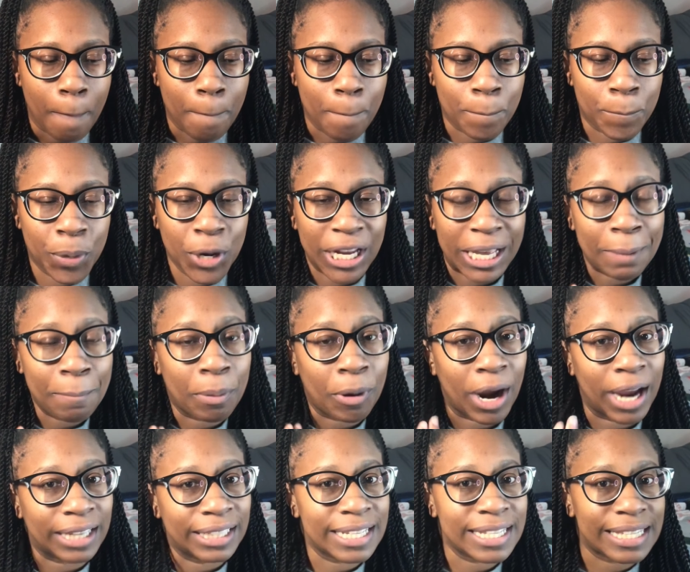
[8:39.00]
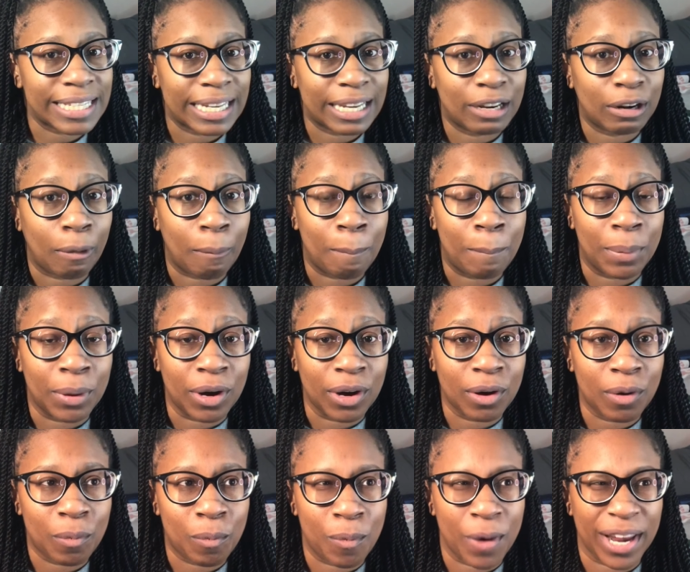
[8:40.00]
putting pregnancy in a
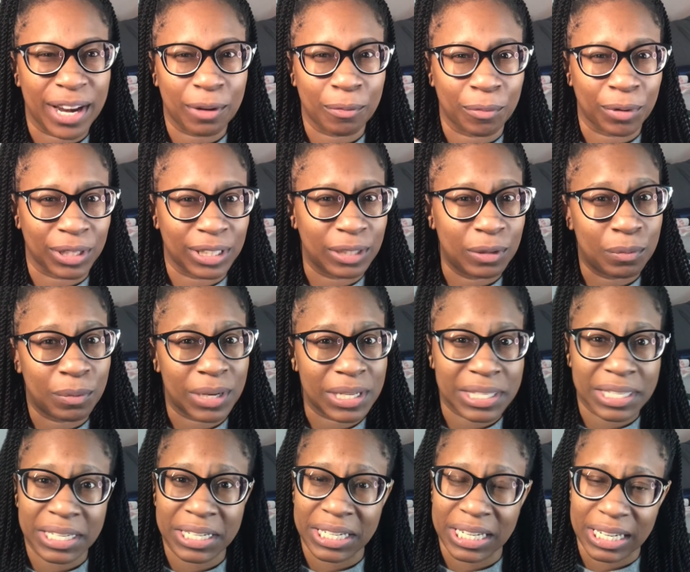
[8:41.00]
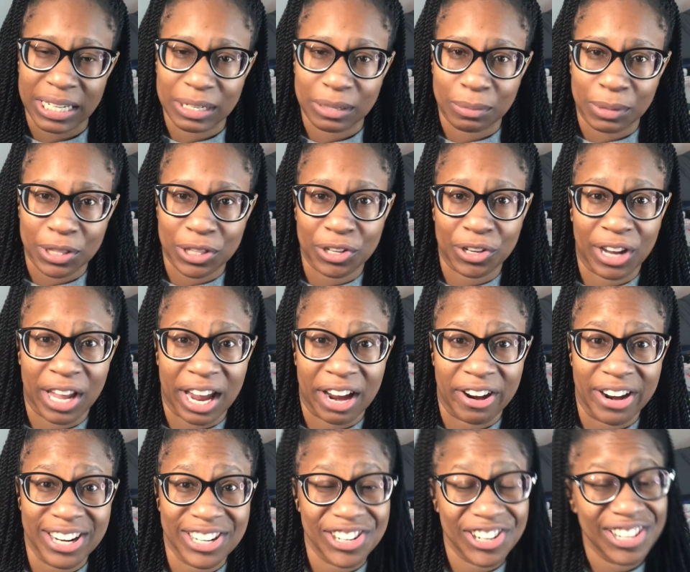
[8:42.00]
book when it really wasn't needed with your
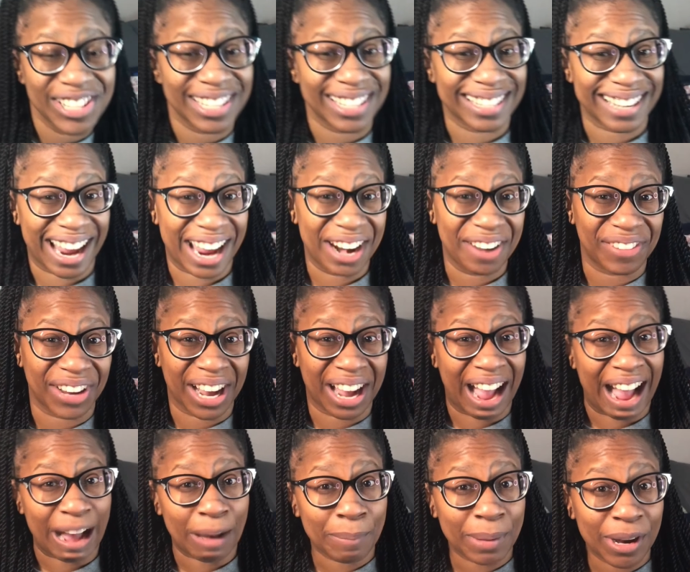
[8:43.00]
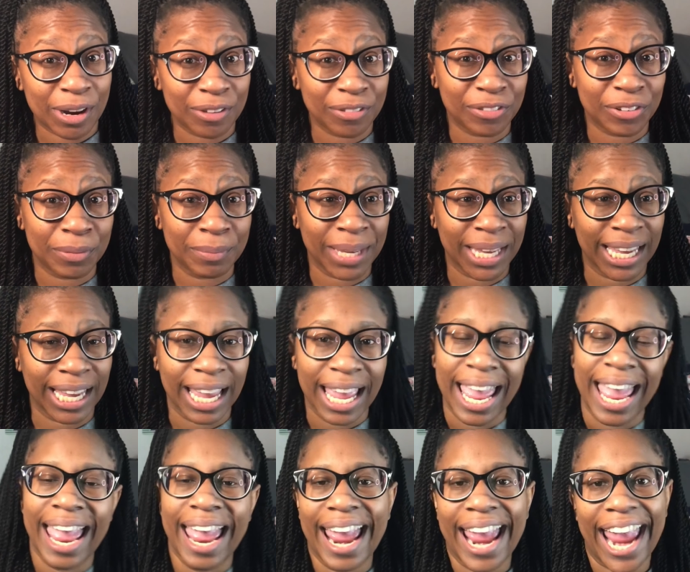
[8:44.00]
characters is kind of a cop-out for me,
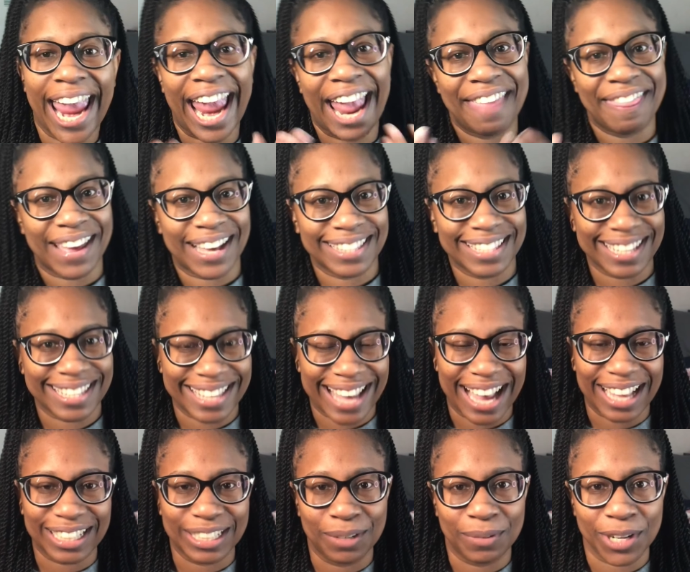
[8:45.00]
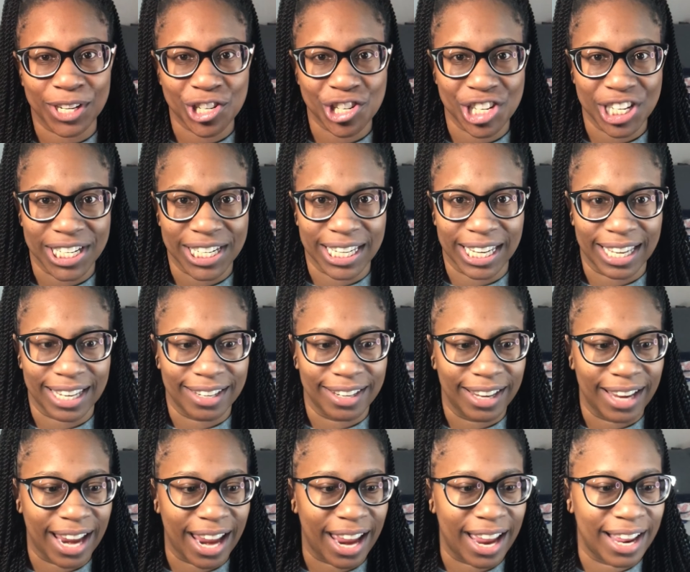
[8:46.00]
and that's exactly what she did.
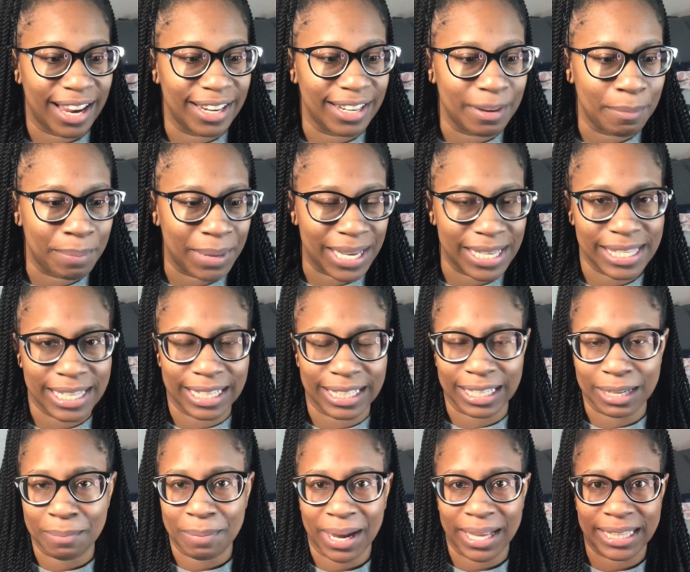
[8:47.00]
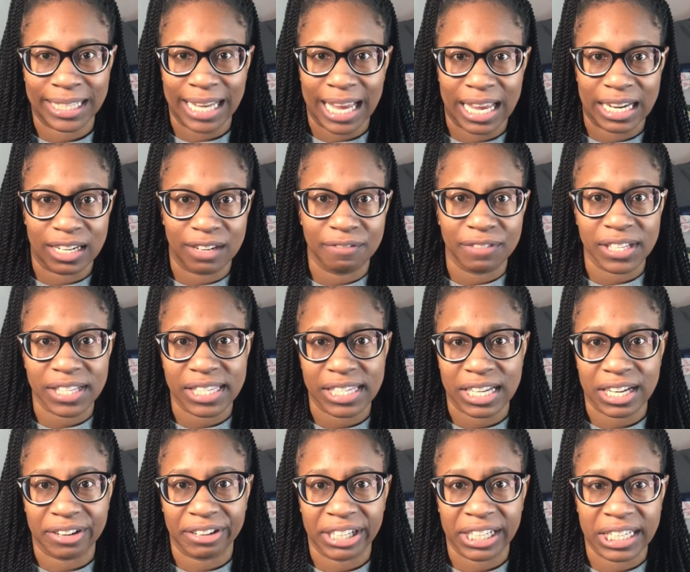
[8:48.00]
And basically by the end of the
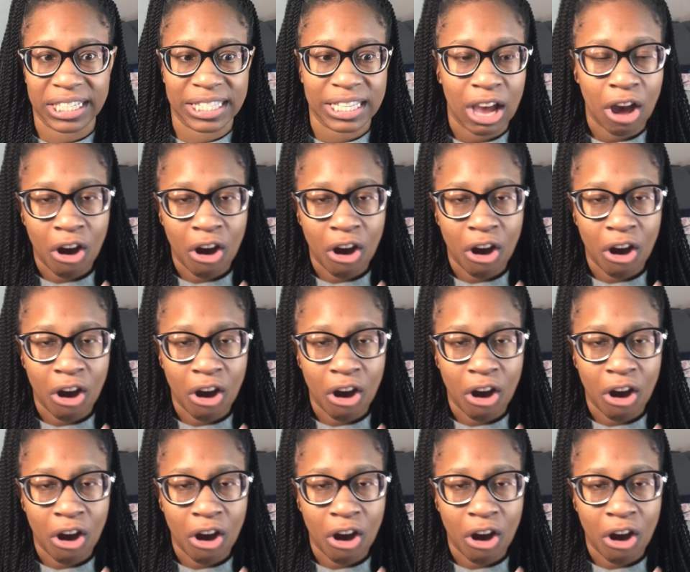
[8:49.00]
series,